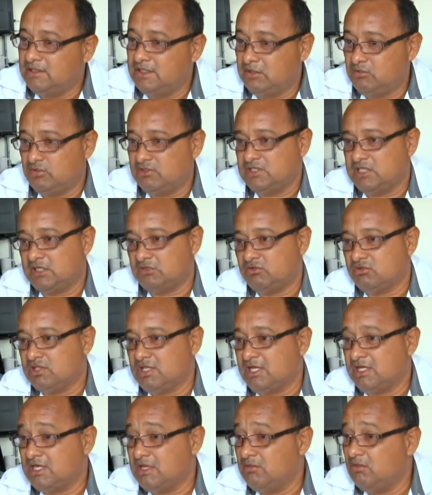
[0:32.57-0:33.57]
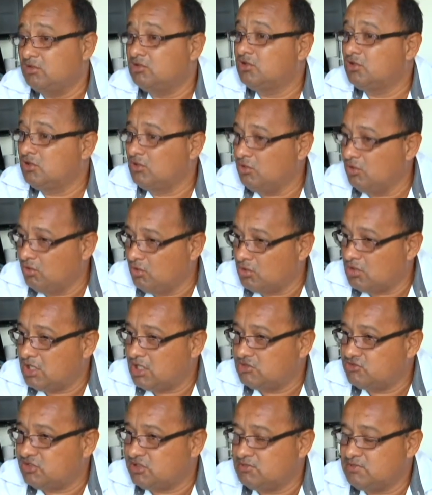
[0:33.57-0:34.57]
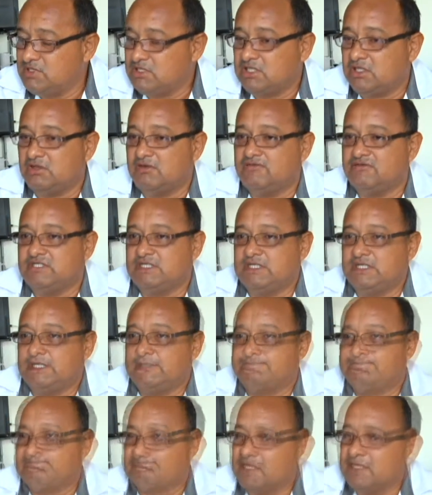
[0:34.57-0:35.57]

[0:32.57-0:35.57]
Then we start to talk about local transmission of Zika.